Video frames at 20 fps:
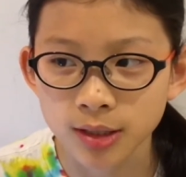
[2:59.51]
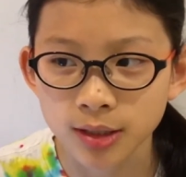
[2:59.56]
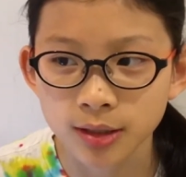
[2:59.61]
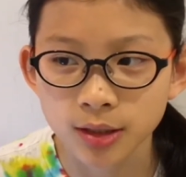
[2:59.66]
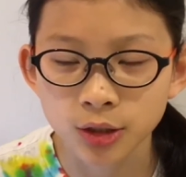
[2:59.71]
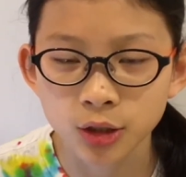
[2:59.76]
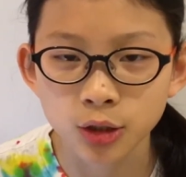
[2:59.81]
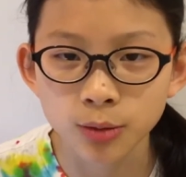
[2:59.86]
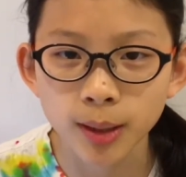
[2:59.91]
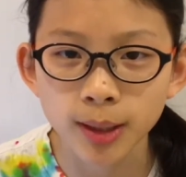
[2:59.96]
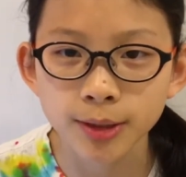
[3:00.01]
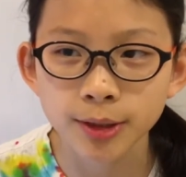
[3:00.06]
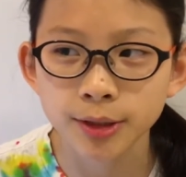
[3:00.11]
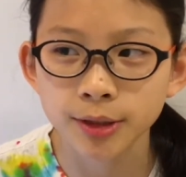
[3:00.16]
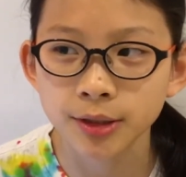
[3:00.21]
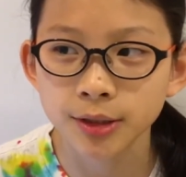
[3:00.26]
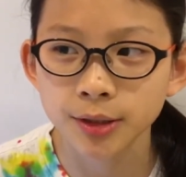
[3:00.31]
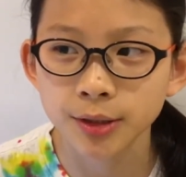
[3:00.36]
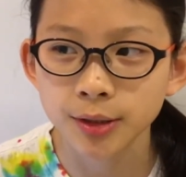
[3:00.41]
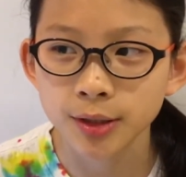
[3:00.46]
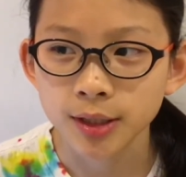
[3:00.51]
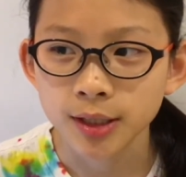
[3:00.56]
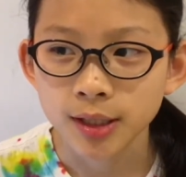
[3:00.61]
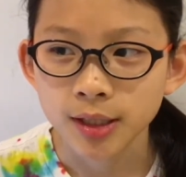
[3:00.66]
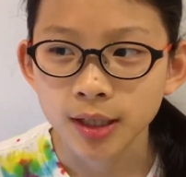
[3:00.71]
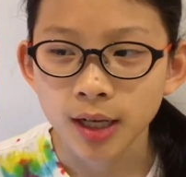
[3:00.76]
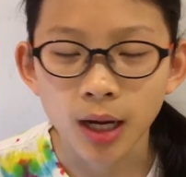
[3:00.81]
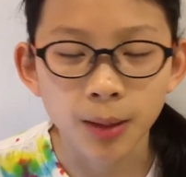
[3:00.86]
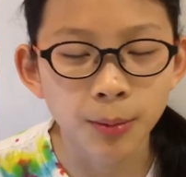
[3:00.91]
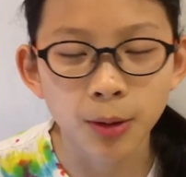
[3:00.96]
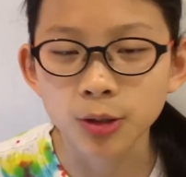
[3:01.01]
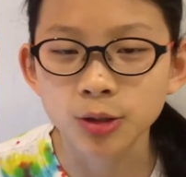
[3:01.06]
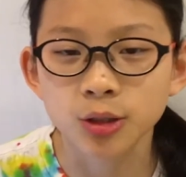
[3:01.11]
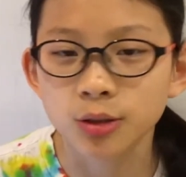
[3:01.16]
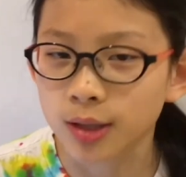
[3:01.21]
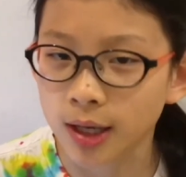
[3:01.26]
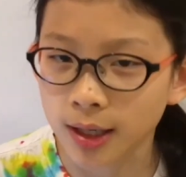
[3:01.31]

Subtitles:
And then 2x2, I'm also